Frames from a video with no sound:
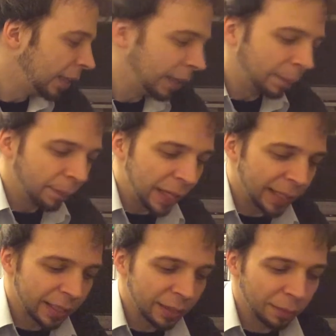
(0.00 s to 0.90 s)

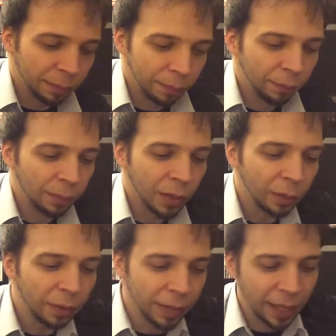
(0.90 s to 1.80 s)
Next
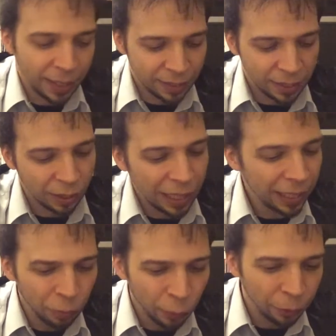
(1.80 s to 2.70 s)
we've got a kind
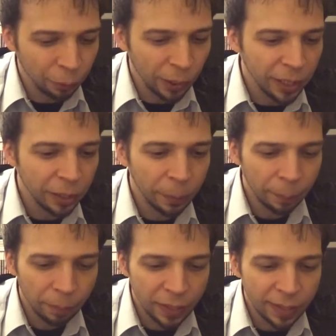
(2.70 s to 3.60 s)
of a weird one here.
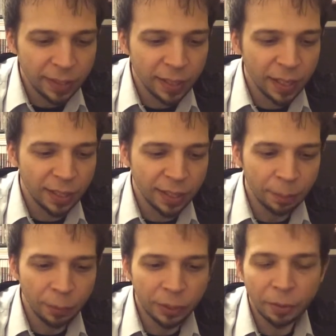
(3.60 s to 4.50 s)
This is a
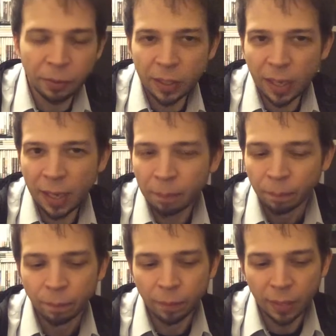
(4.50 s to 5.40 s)
simple series game.
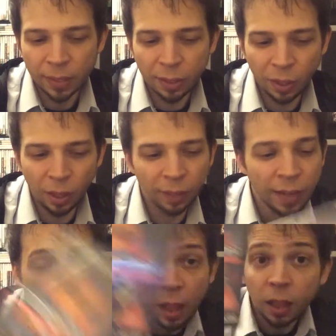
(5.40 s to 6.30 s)
It's called
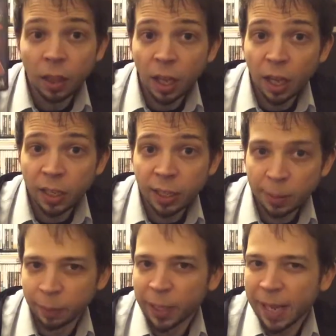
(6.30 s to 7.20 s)
the
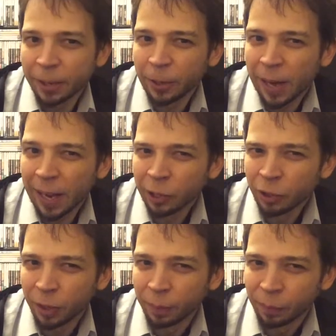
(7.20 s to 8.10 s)
Splatter
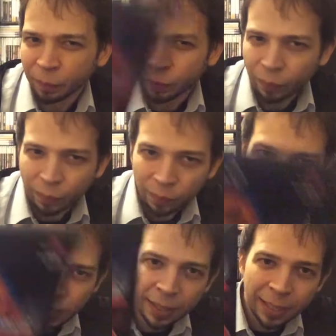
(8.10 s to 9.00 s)
Action.
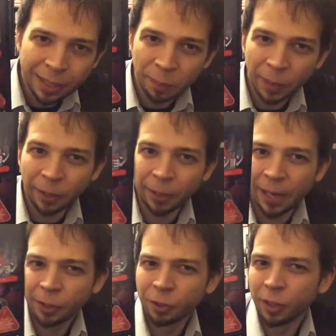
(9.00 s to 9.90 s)
Now the Splatter
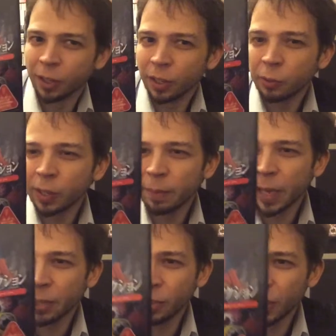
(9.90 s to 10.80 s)
Action, you can
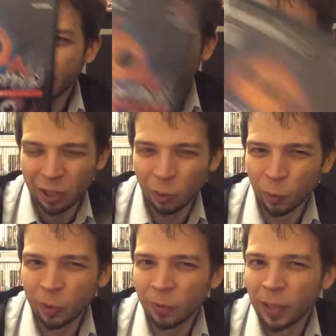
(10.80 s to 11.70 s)
imagine it as
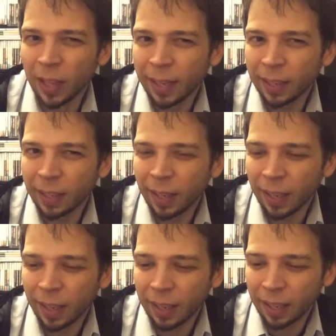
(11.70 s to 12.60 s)
sort of like
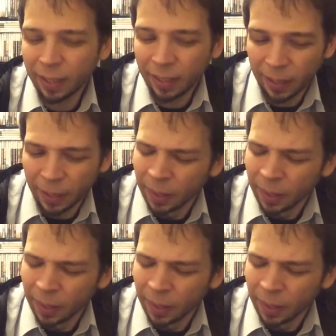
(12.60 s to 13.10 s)
a